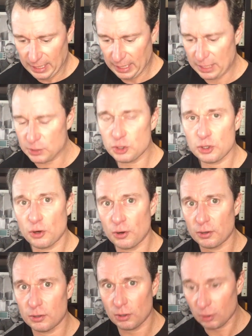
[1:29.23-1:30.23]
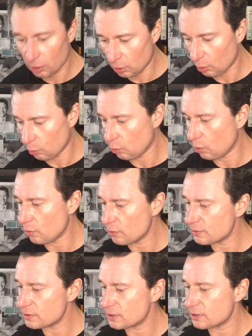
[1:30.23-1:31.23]
Internal
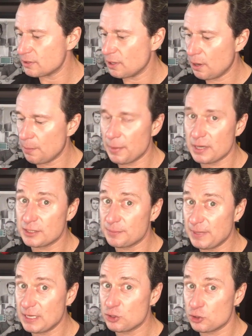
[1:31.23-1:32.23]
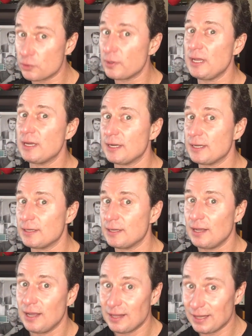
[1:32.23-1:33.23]
wounds must be treated
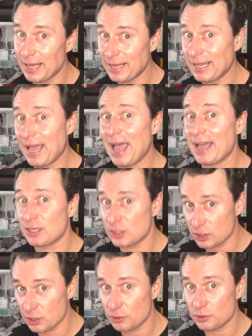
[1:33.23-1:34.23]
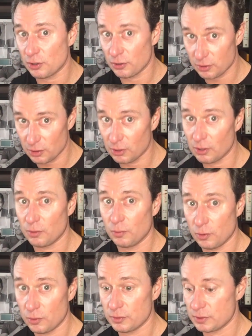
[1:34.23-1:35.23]
like external
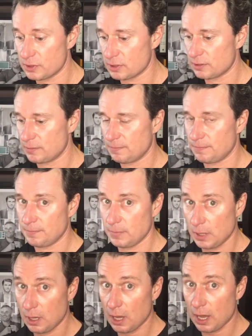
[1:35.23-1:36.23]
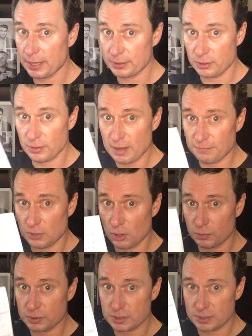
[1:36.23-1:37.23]
wounds. I do have
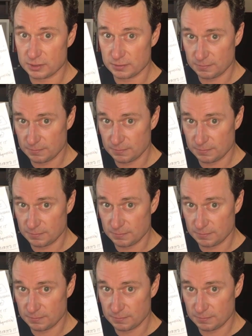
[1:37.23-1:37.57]
notes.